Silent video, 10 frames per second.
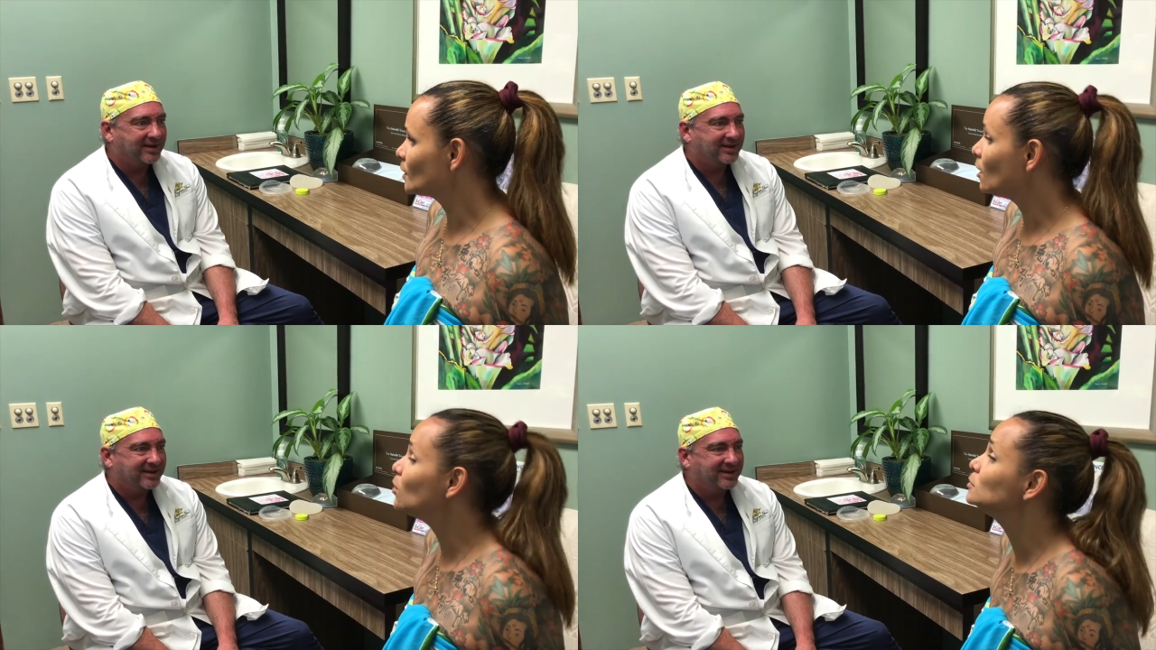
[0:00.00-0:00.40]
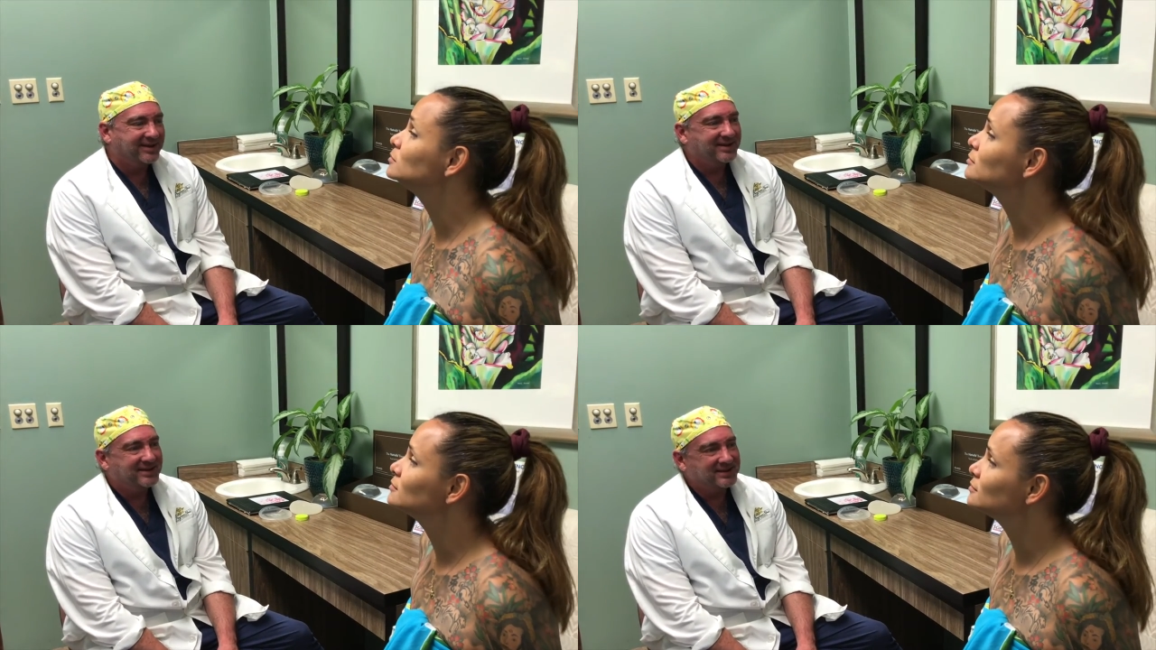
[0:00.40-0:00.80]
Speaker 1: Oh,
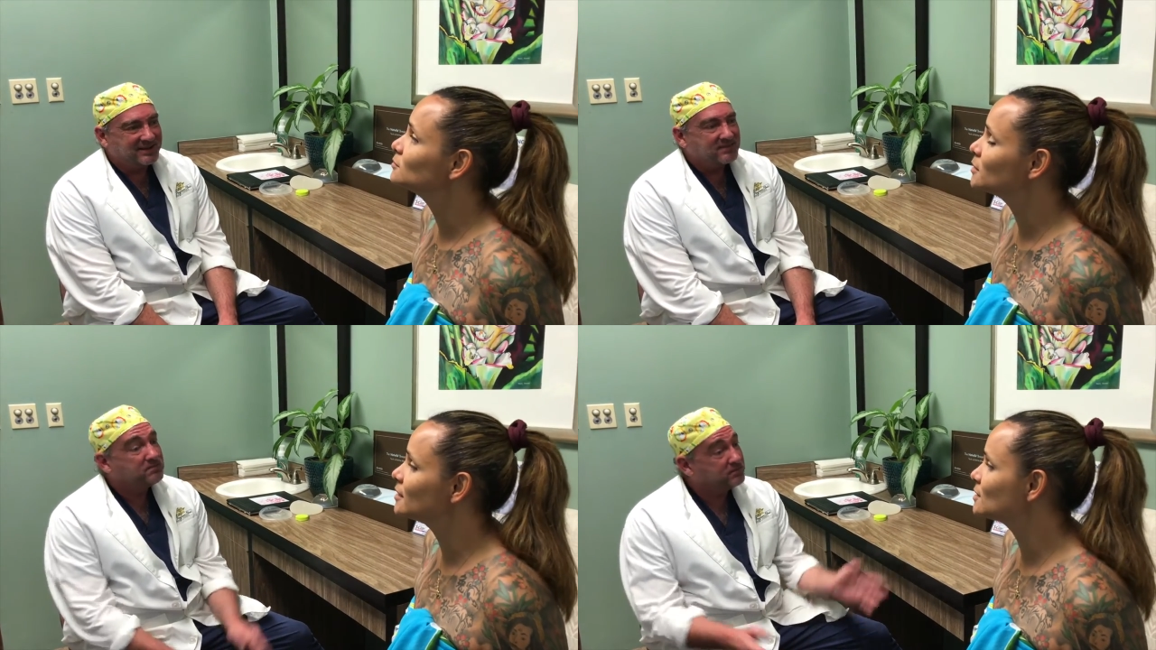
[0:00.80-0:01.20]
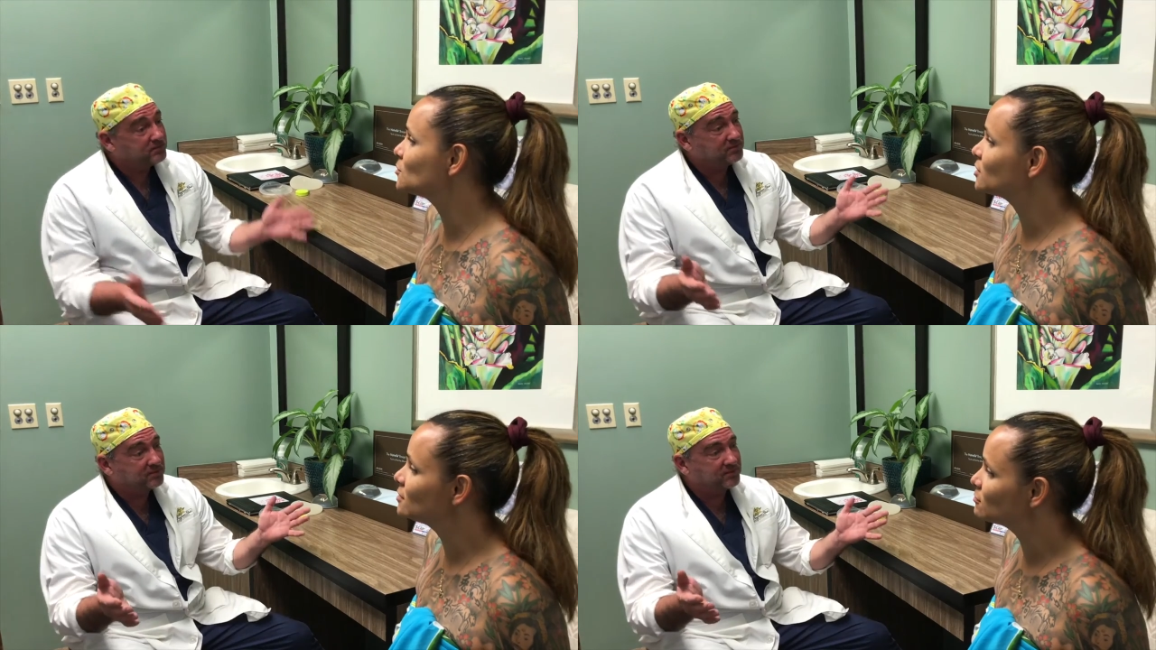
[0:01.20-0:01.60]
well, thanks for
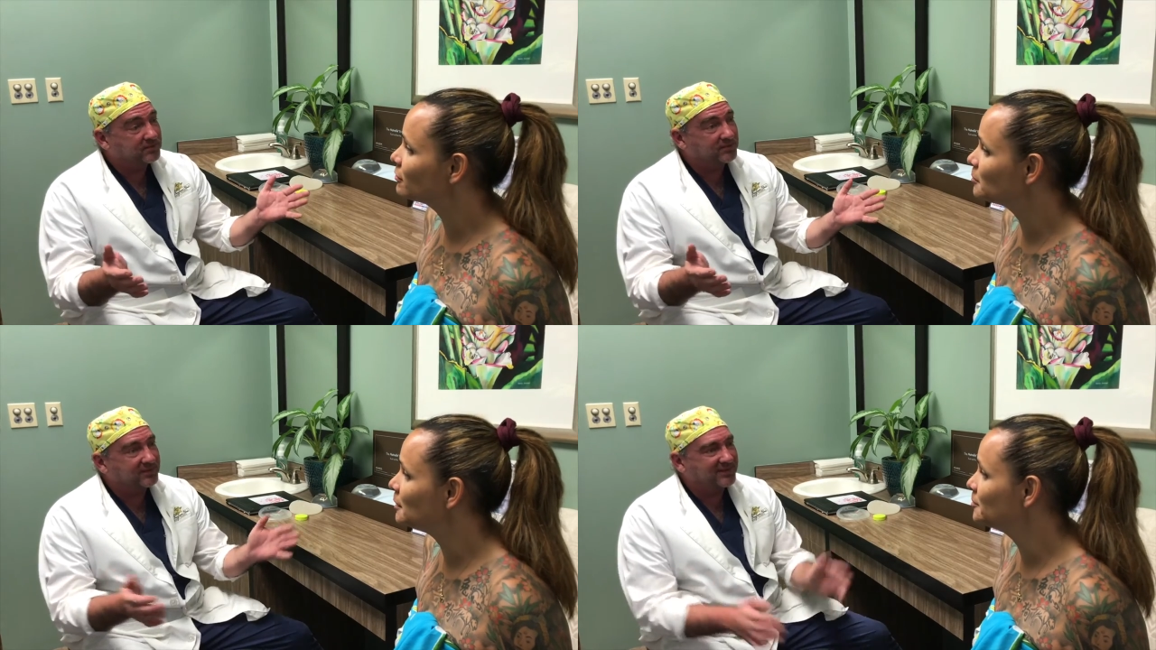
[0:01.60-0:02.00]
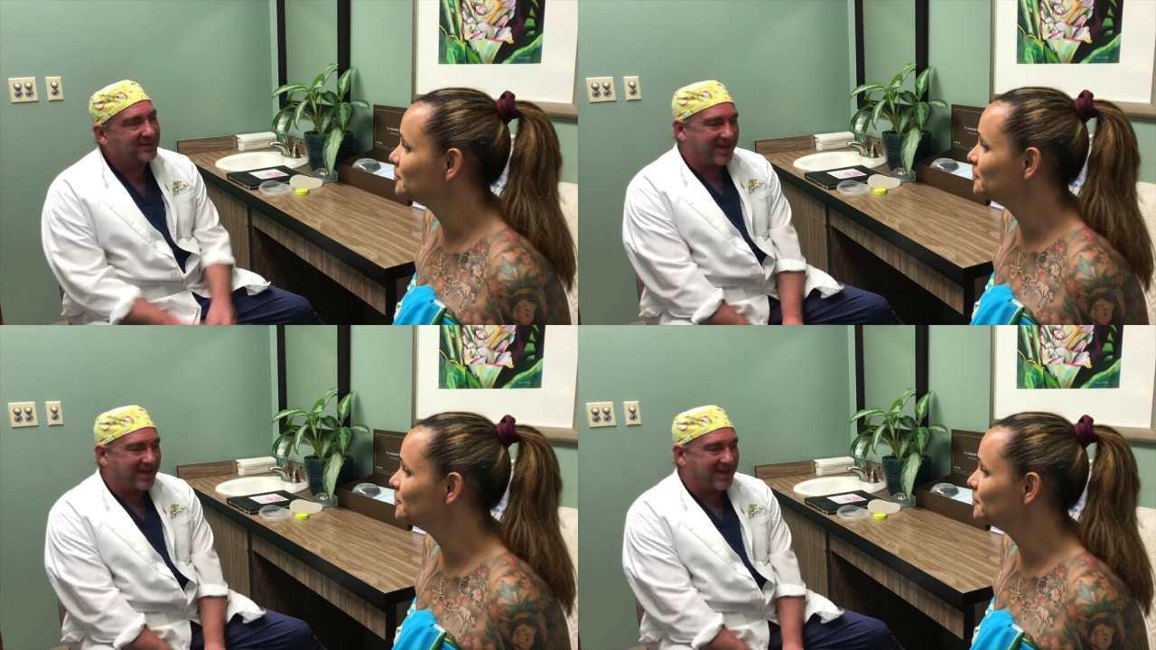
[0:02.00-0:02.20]
changing for me.